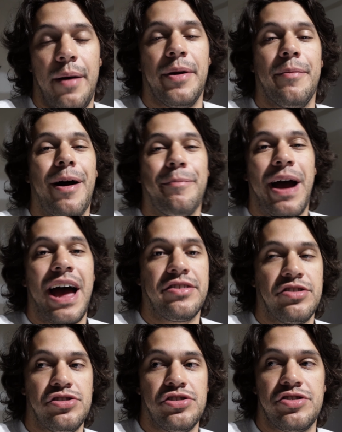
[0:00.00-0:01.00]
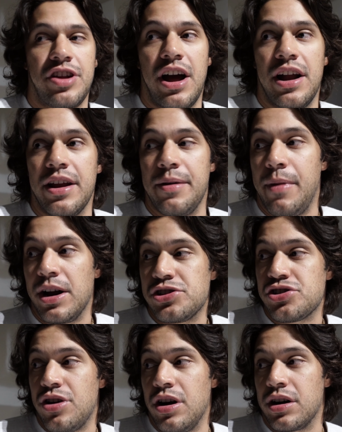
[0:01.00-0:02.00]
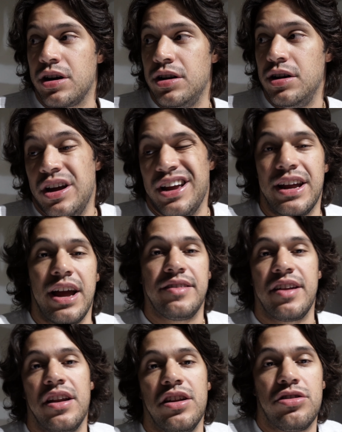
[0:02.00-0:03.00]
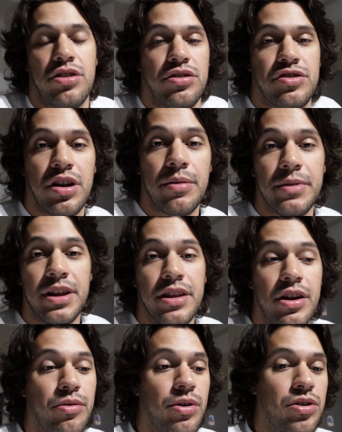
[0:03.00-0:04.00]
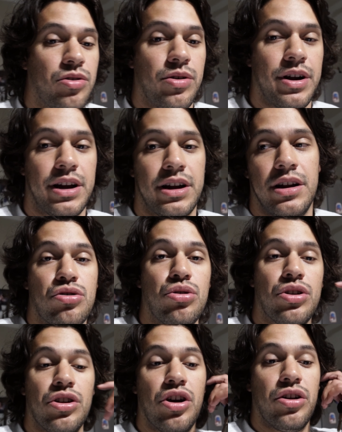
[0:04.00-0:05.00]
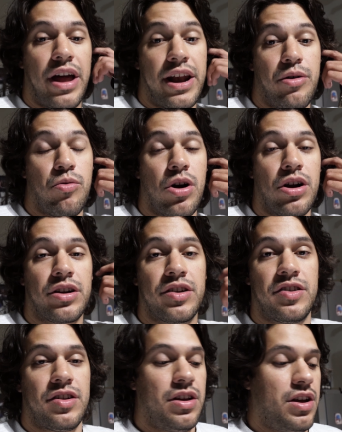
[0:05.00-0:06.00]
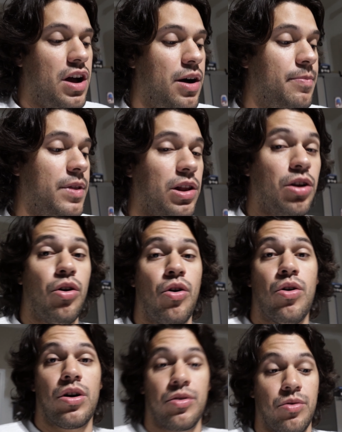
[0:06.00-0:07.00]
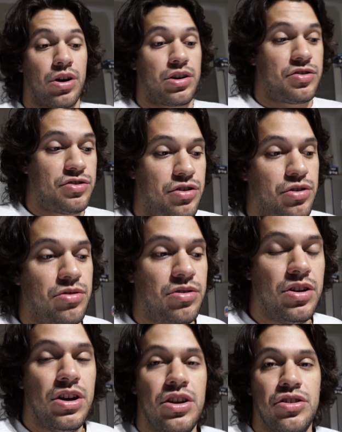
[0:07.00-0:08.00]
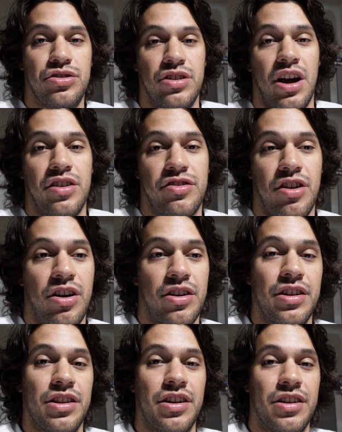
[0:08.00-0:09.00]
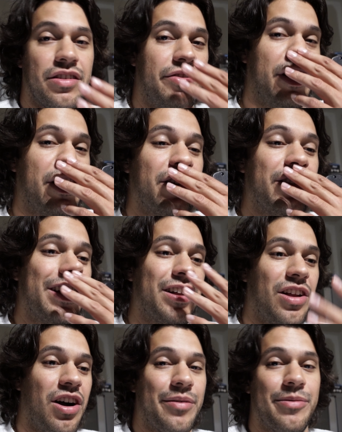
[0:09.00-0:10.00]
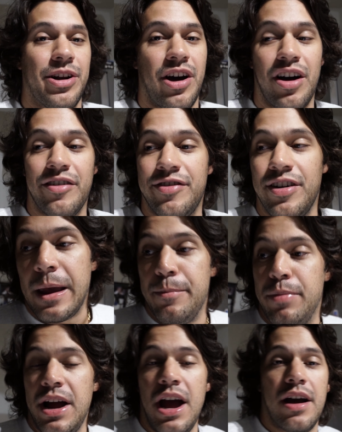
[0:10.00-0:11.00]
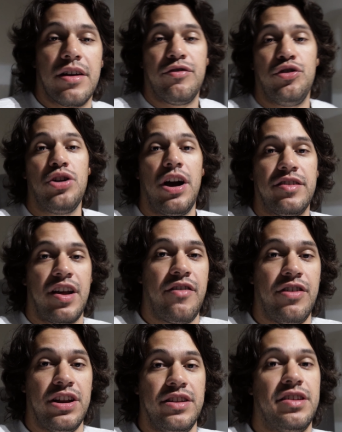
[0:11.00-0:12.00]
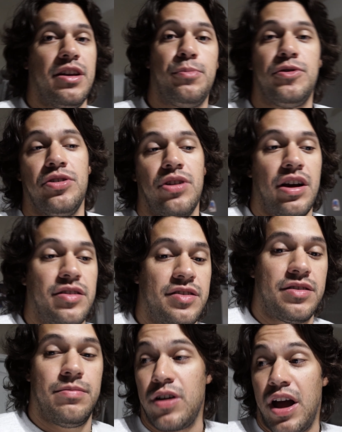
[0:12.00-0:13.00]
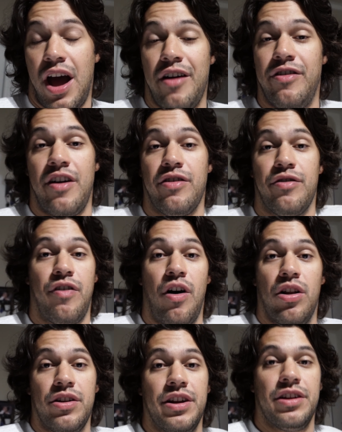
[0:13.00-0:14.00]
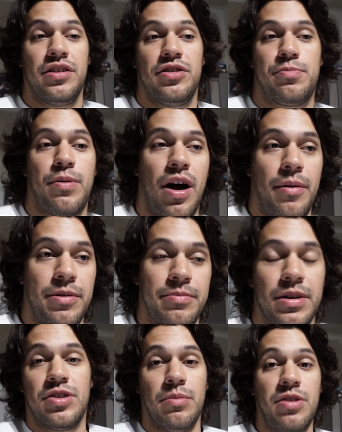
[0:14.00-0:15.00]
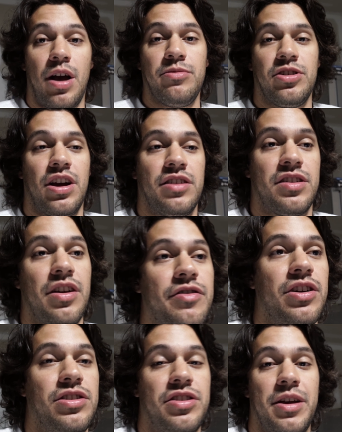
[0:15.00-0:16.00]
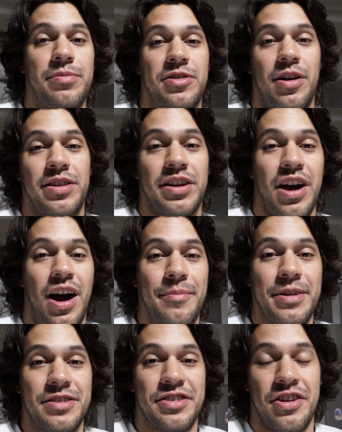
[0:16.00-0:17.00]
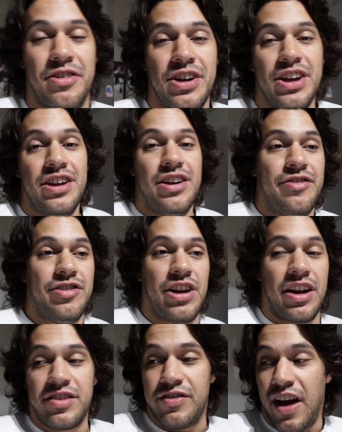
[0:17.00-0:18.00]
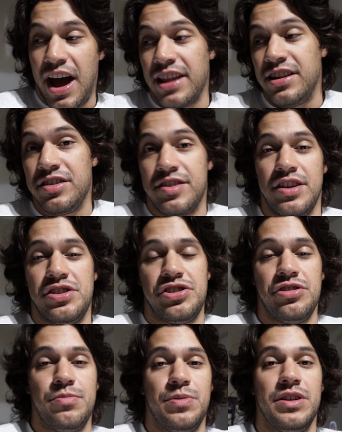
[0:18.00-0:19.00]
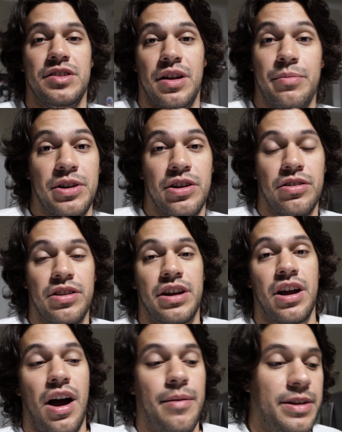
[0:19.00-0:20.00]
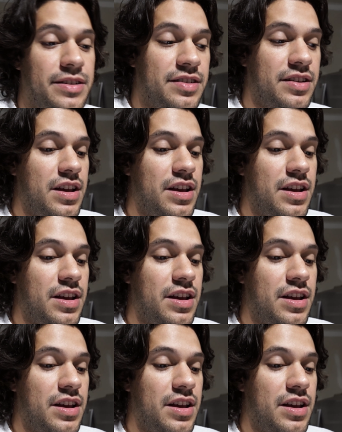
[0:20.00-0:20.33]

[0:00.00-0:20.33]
my passenger side, and my trunk in case I need to throw something in there real quick. Cool to know that it works. The little horn works too. As you guys saw earlier in the video, the alarm went off. But yeah, if you guys have any tips, you guys have ever fallen into this problem, sometimes you guys give good tips on the comments, so if you guys have had this issue, please let me know in the comments.